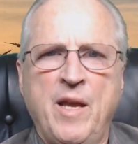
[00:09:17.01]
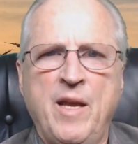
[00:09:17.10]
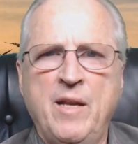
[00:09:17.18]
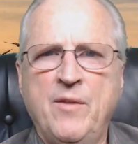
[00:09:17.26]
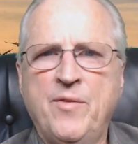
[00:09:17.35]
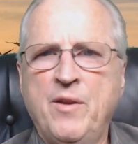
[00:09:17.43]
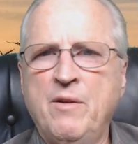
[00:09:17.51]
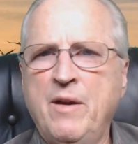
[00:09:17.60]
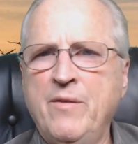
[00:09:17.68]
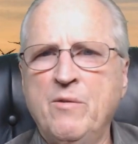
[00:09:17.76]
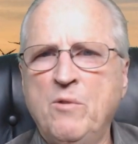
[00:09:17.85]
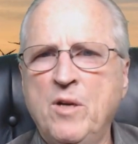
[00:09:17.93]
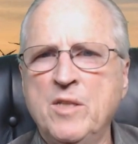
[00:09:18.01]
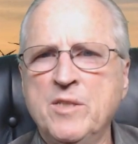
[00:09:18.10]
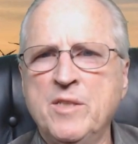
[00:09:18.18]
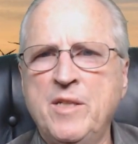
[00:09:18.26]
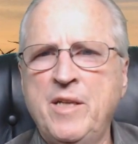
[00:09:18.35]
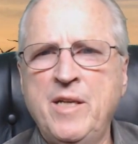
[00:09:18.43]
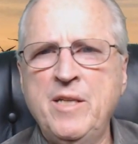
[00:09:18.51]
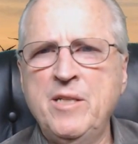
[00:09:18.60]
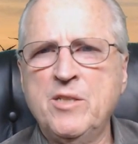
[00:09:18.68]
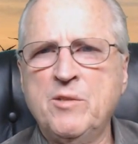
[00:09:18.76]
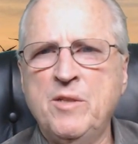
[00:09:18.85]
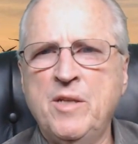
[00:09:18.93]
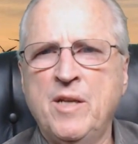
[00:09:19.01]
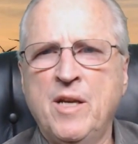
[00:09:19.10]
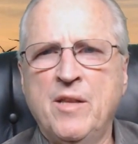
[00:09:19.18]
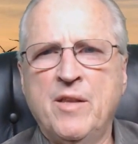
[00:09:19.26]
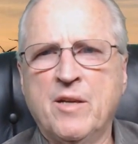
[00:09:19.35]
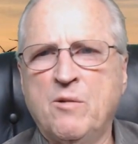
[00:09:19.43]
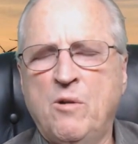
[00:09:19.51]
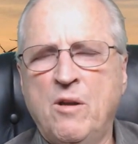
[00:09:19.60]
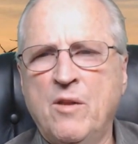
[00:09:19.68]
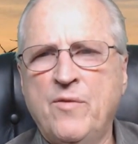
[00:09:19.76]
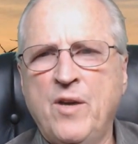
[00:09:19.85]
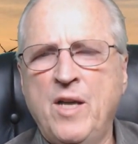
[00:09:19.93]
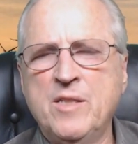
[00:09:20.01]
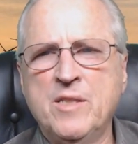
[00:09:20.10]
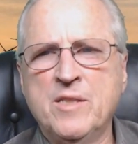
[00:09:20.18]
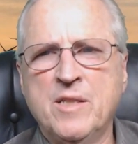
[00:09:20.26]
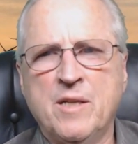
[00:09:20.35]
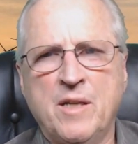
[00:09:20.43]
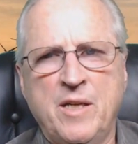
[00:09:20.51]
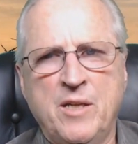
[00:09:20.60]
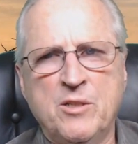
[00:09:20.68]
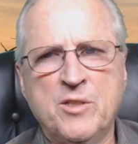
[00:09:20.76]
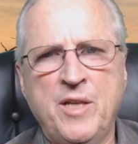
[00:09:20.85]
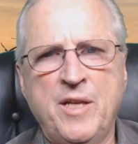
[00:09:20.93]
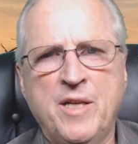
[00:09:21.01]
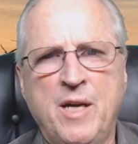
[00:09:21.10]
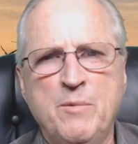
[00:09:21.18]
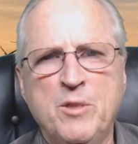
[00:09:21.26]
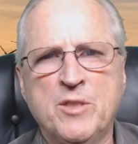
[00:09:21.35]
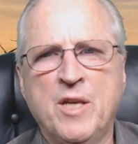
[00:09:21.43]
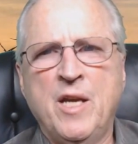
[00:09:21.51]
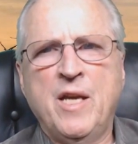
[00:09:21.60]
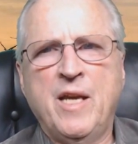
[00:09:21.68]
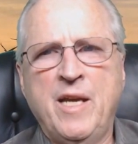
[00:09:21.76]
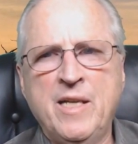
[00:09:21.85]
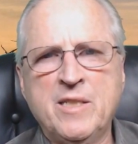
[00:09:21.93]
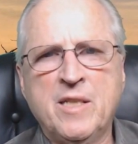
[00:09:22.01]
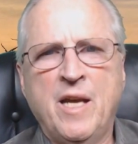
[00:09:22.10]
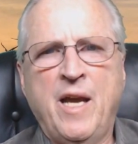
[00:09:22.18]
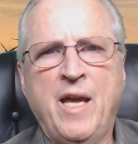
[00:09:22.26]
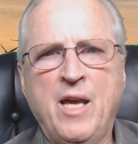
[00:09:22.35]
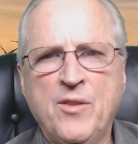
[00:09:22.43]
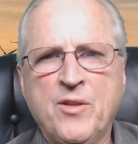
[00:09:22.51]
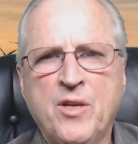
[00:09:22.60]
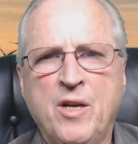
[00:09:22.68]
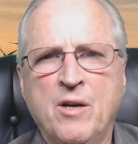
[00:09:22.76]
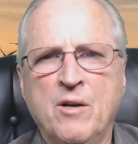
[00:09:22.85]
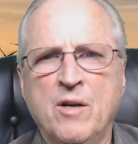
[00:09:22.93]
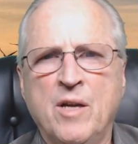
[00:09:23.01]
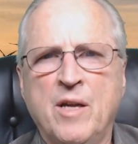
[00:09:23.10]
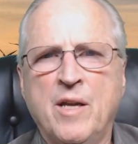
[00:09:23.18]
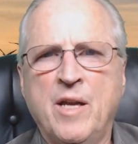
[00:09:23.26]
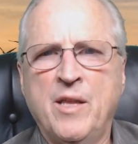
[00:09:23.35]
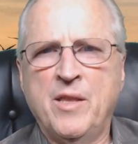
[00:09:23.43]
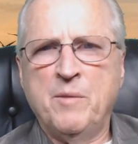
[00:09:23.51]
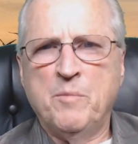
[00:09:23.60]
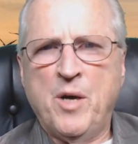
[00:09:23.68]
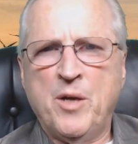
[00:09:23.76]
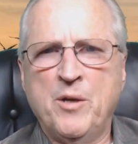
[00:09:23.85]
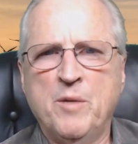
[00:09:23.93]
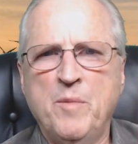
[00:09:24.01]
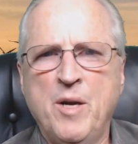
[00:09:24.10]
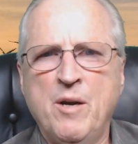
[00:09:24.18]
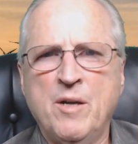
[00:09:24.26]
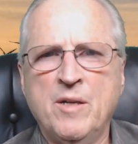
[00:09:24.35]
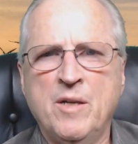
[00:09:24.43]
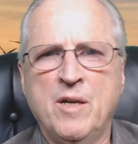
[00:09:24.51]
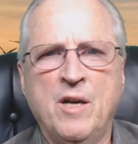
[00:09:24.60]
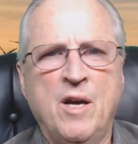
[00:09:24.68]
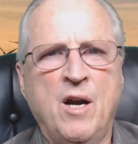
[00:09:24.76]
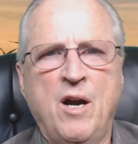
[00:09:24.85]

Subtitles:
And if there ever was an industry that qualifies as interstate commerce, it's healthcare in the modern America.